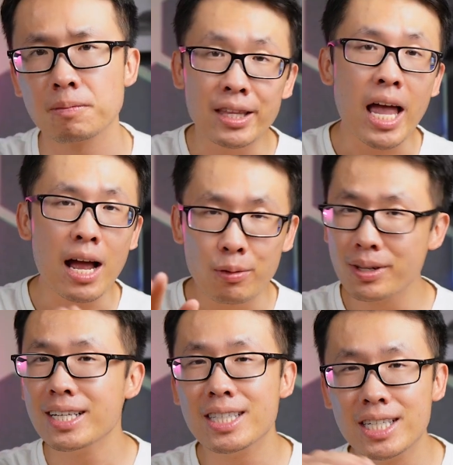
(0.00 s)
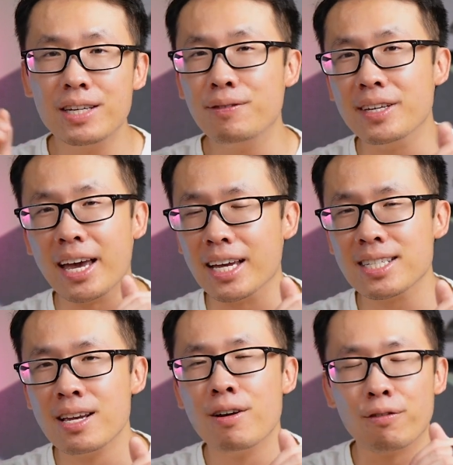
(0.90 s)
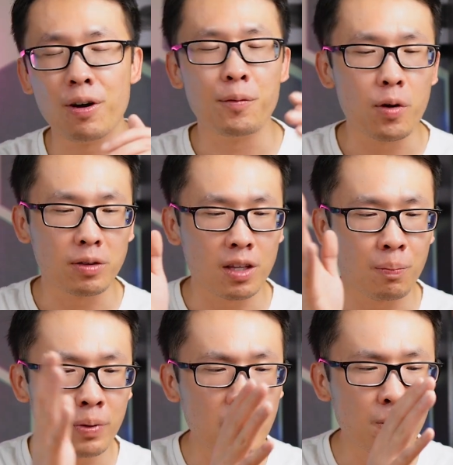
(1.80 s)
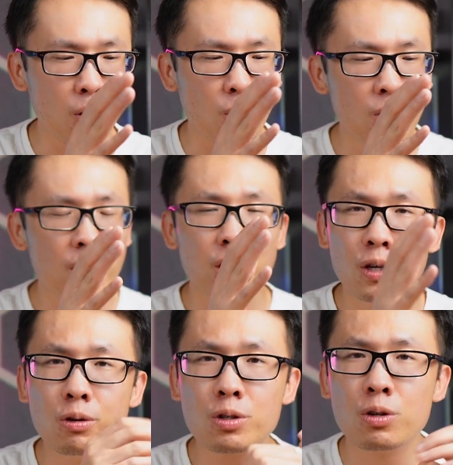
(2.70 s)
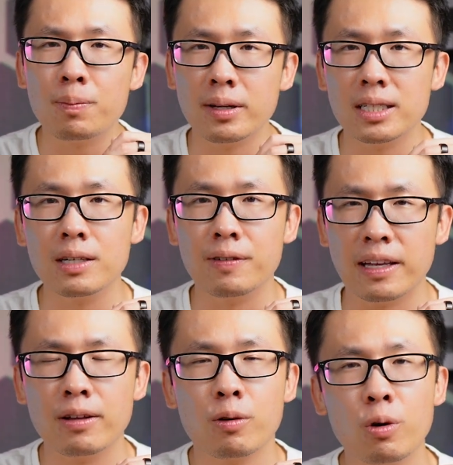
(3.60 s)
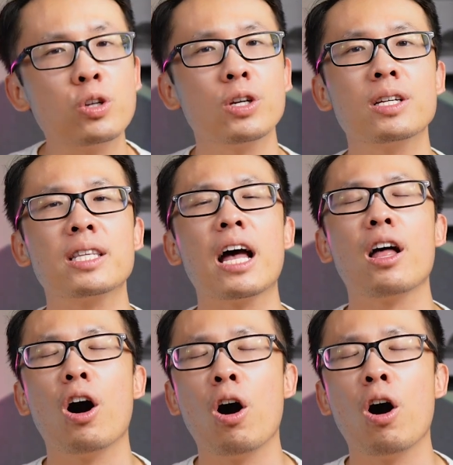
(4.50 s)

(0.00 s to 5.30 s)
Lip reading: And that really deviates from what the people used to believe in, which is that